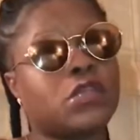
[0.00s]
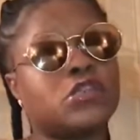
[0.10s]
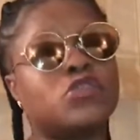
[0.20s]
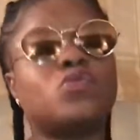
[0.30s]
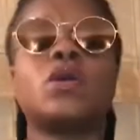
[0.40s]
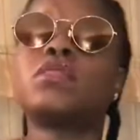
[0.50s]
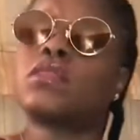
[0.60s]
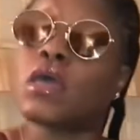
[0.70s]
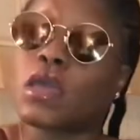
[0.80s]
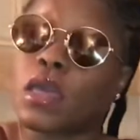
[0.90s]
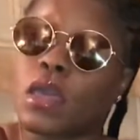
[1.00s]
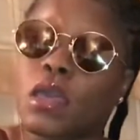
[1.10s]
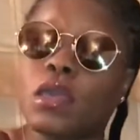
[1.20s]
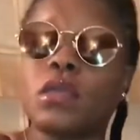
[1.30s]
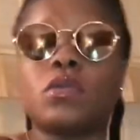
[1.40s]
She do her
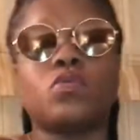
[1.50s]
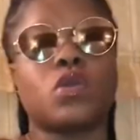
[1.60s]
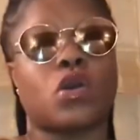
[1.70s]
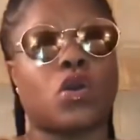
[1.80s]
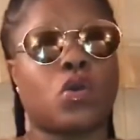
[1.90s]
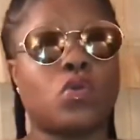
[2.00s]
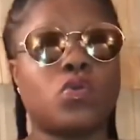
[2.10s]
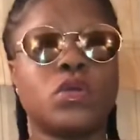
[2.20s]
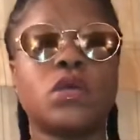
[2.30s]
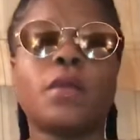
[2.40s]
thing. You okay, know. Okay.